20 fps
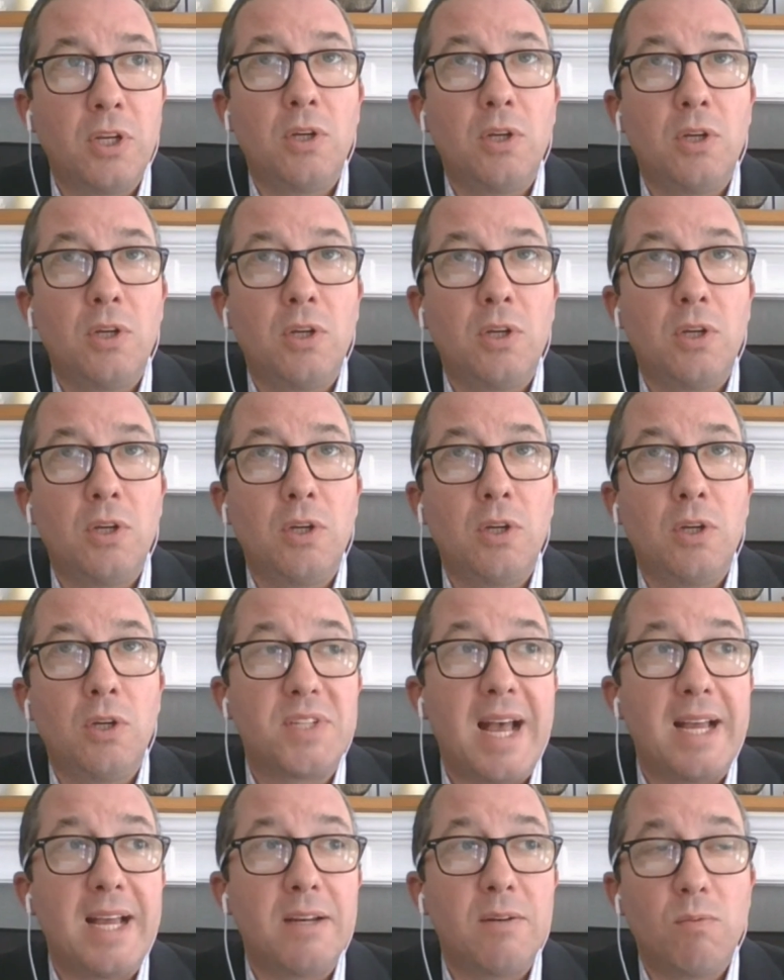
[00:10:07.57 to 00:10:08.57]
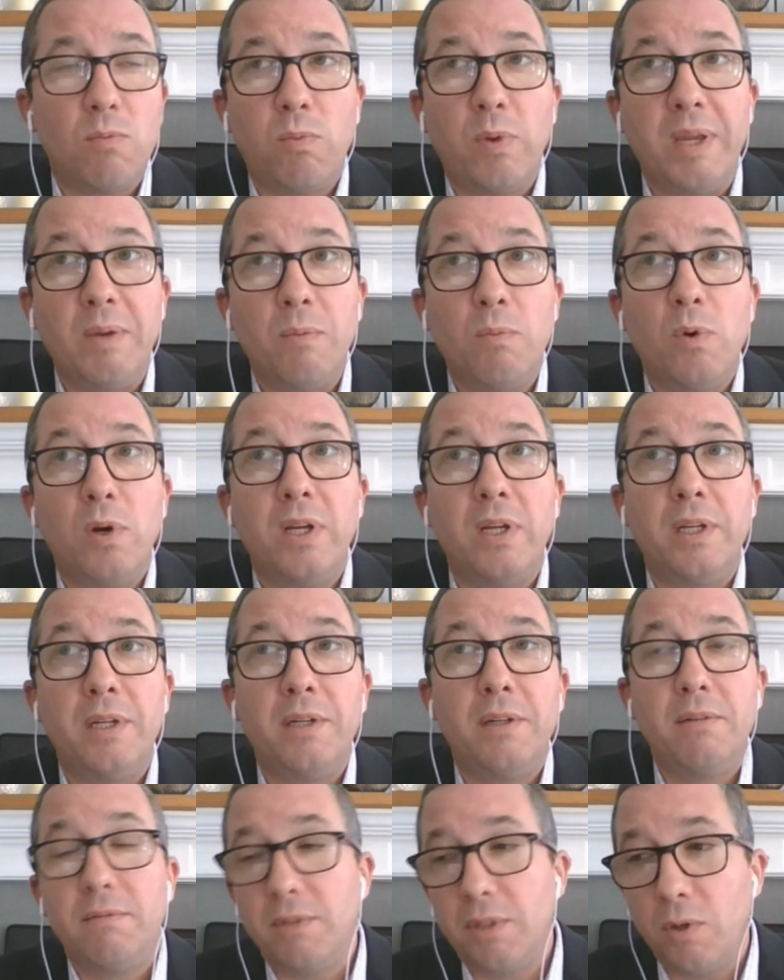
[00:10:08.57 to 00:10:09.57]
who have said we
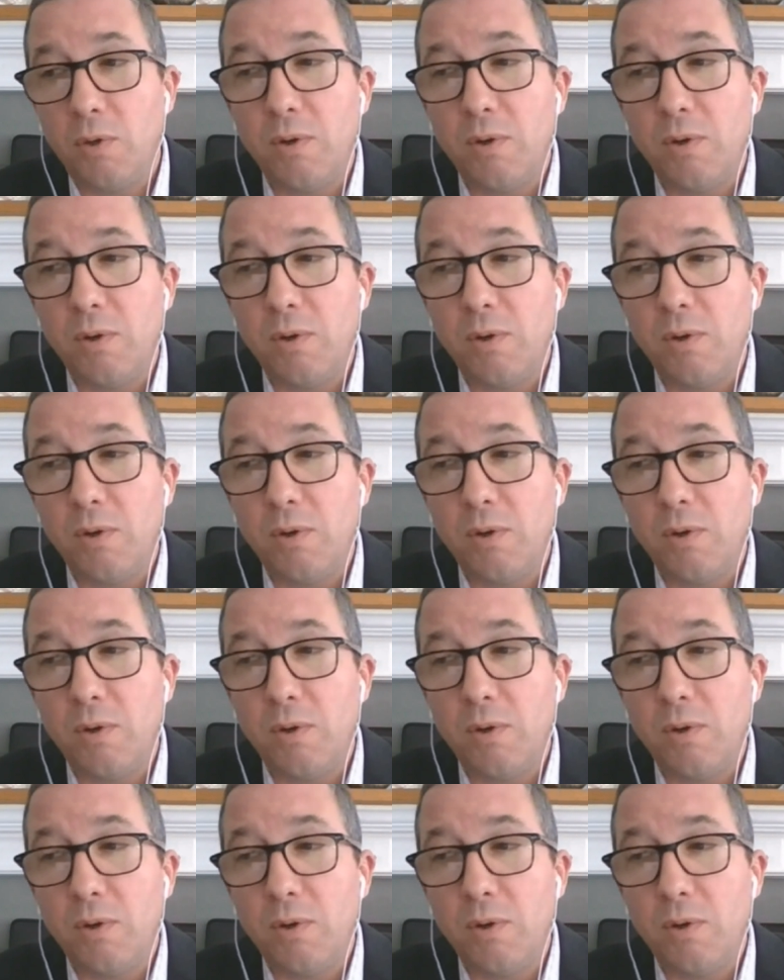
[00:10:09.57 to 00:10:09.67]
would,